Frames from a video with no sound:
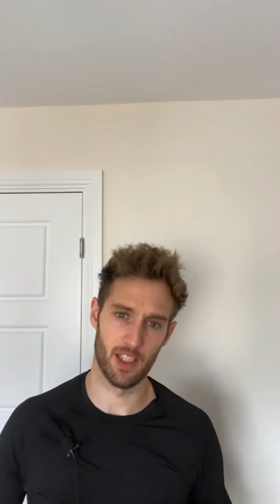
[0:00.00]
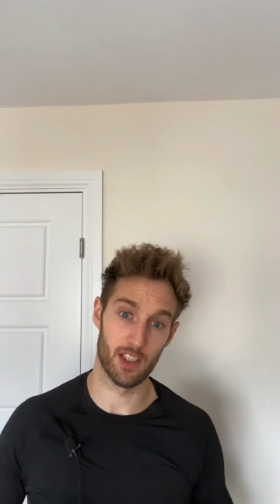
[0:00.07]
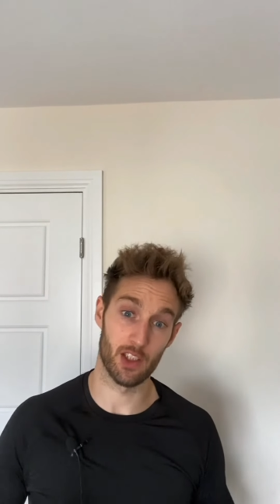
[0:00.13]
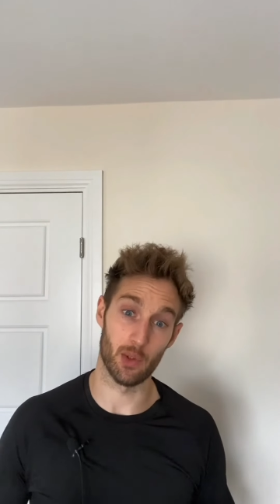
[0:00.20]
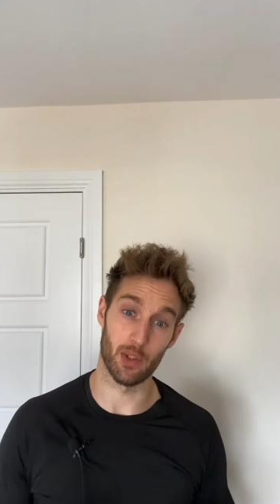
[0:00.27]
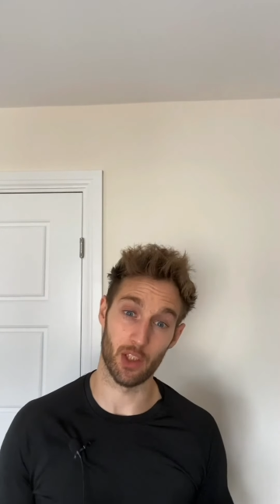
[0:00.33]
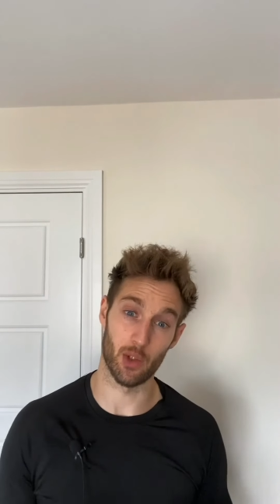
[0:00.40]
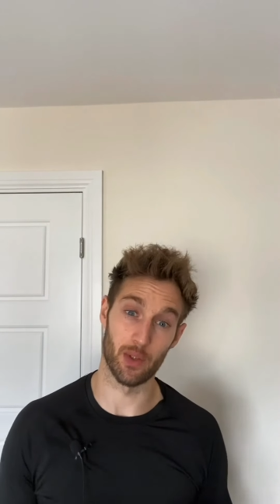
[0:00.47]

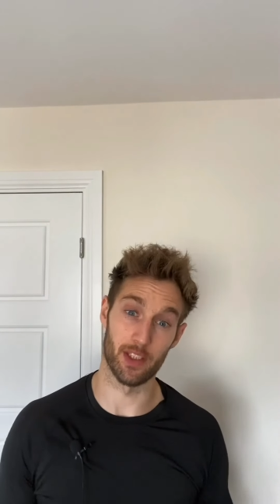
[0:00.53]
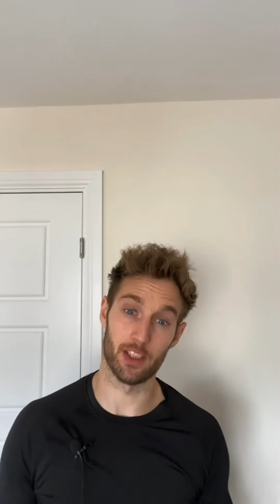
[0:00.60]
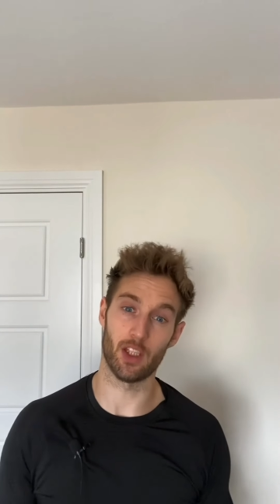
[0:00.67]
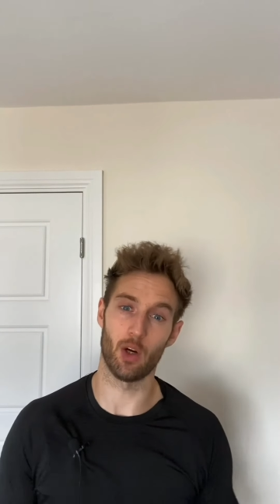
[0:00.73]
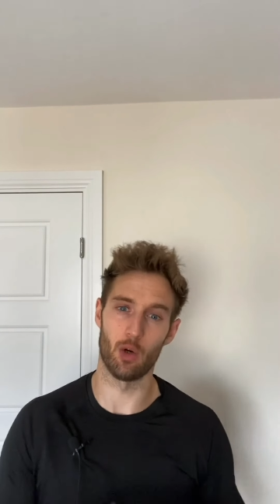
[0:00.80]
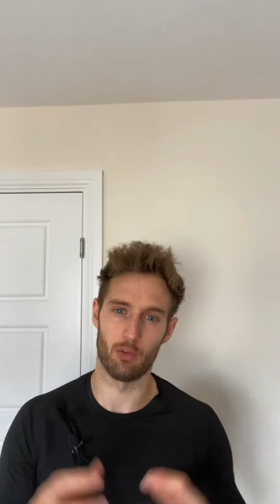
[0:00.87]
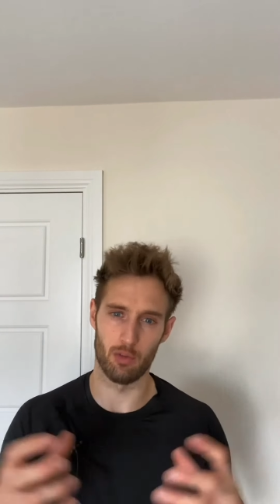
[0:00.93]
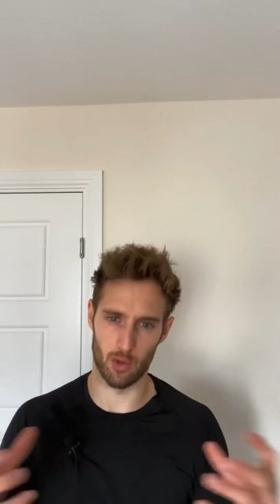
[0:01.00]
to increase
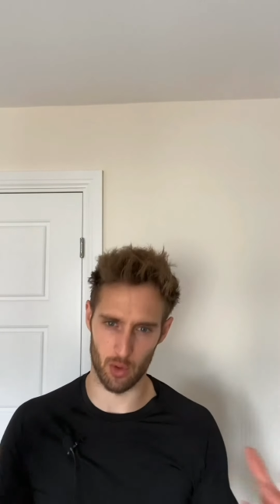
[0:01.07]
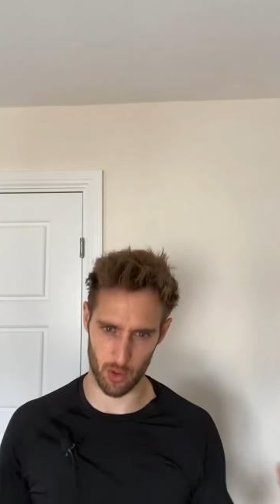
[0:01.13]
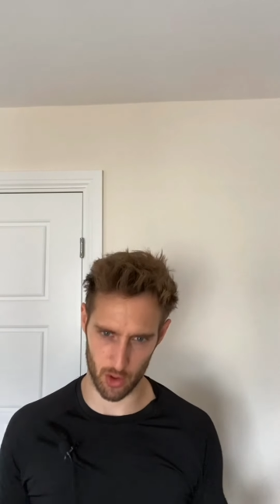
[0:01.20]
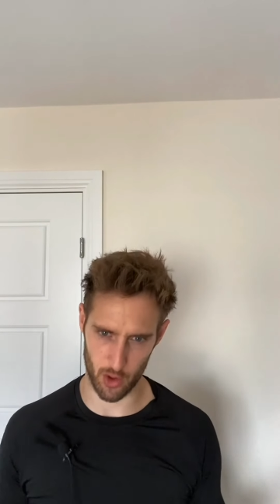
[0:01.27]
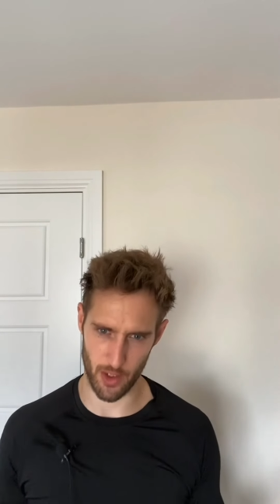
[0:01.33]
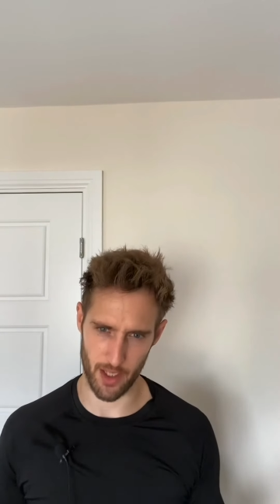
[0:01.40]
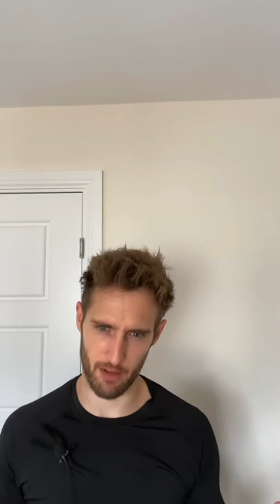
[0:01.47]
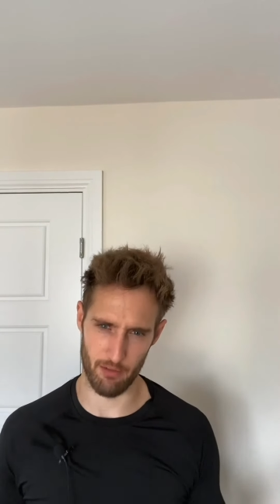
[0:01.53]
overall
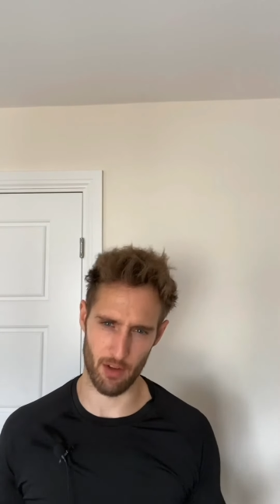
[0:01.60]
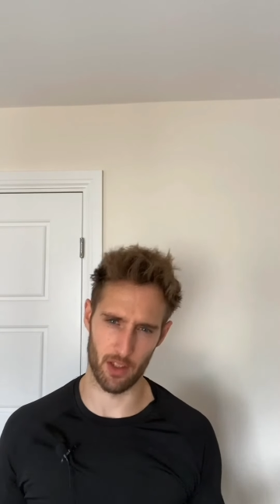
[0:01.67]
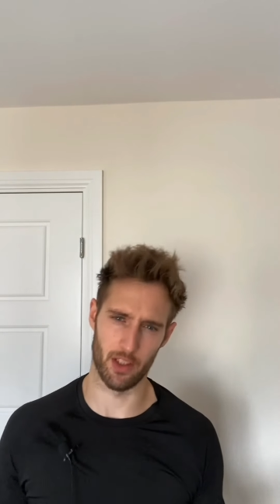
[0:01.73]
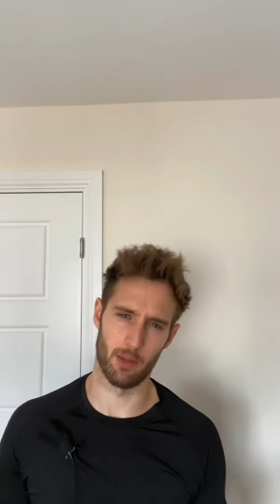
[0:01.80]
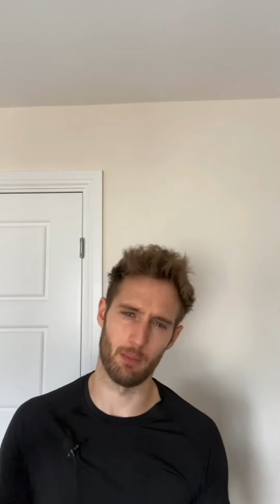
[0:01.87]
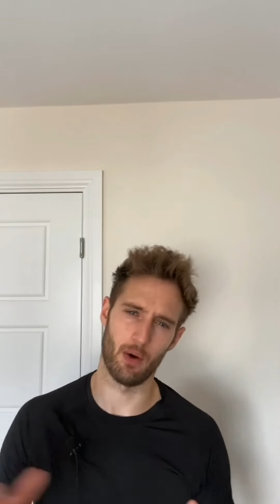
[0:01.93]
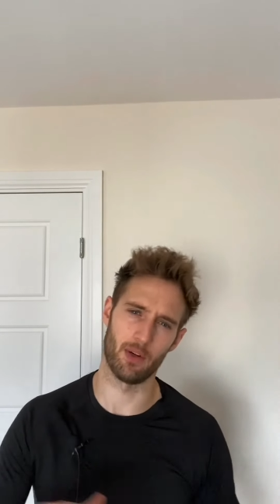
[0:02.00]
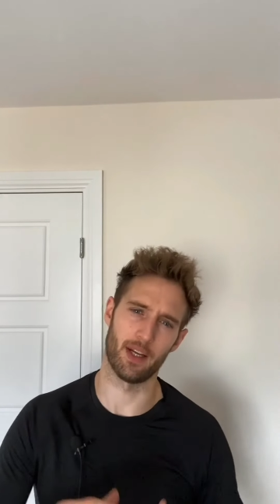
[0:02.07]
training
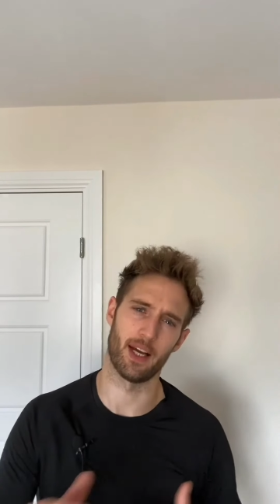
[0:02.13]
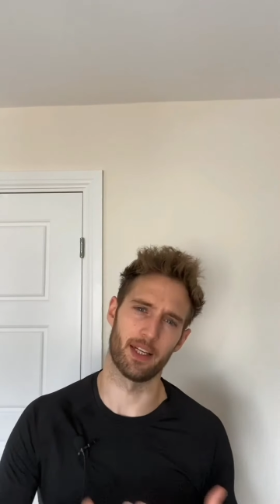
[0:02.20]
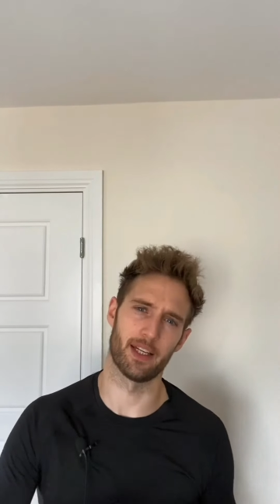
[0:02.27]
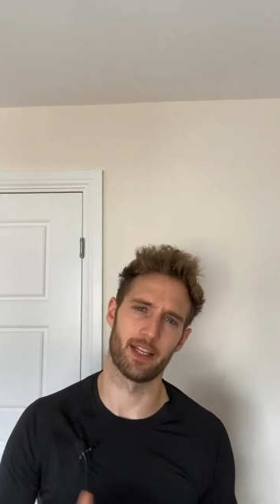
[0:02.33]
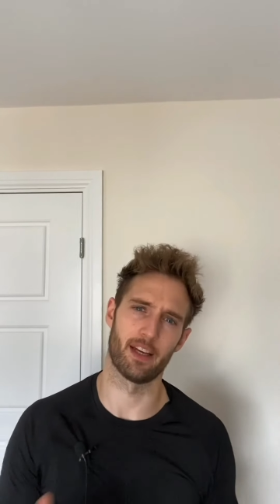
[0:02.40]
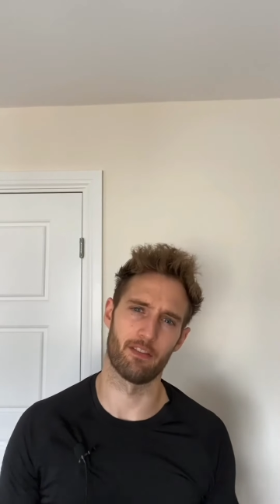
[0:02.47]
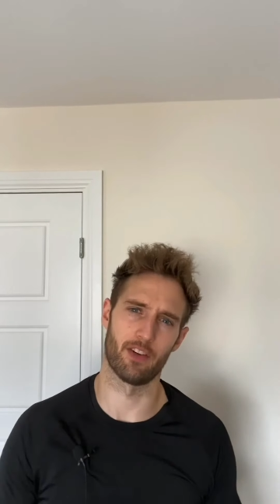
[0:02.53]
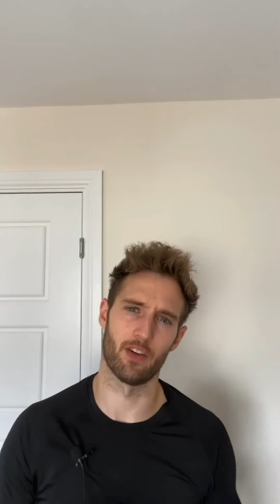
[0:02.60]
volume on any
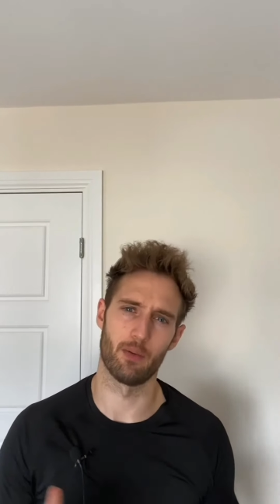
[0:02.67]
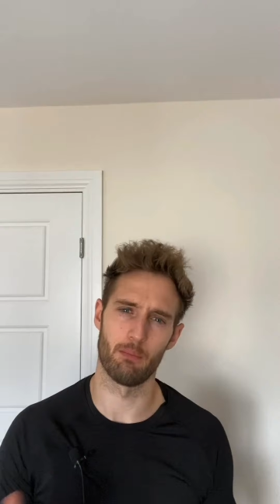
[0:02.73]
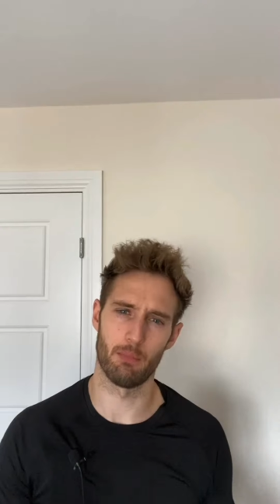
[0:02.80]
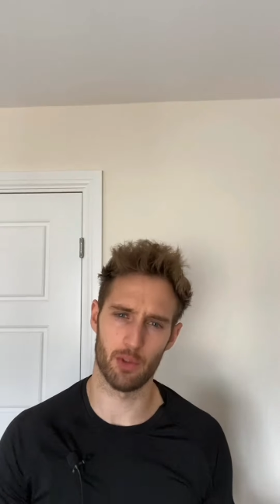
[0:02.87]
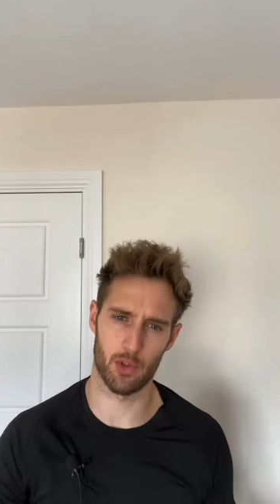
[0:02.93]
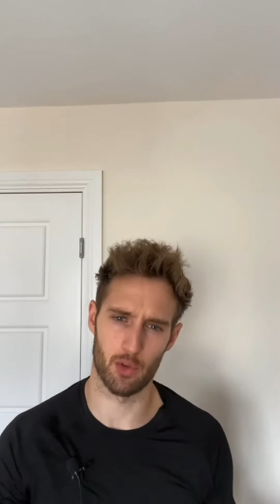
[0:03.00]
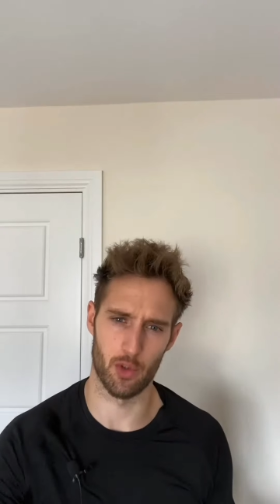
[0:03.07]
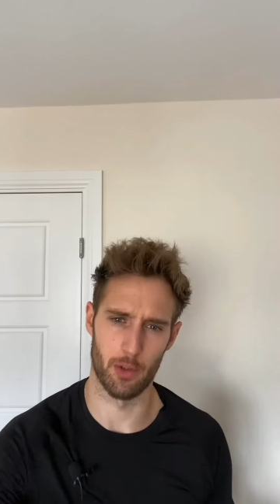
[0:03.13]
given
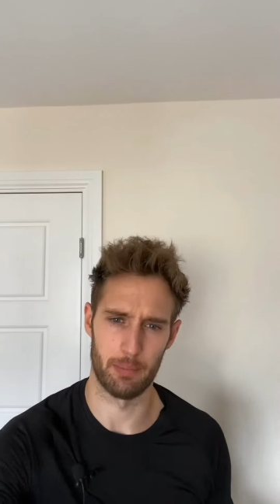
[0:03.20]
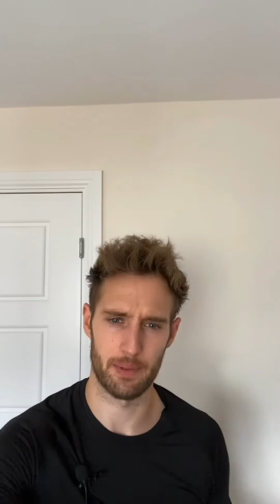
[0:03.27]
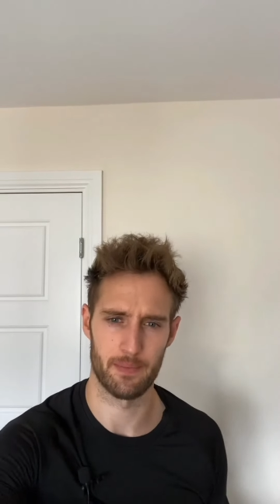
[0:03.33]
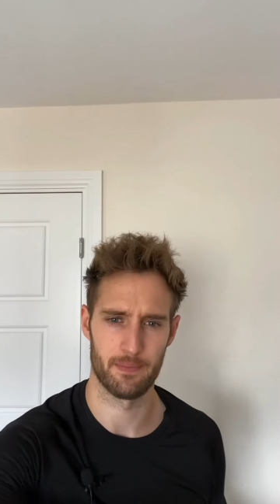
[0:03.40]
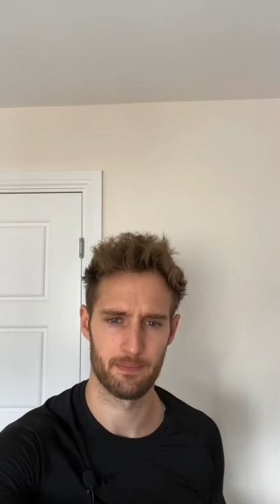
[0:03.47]
muscle group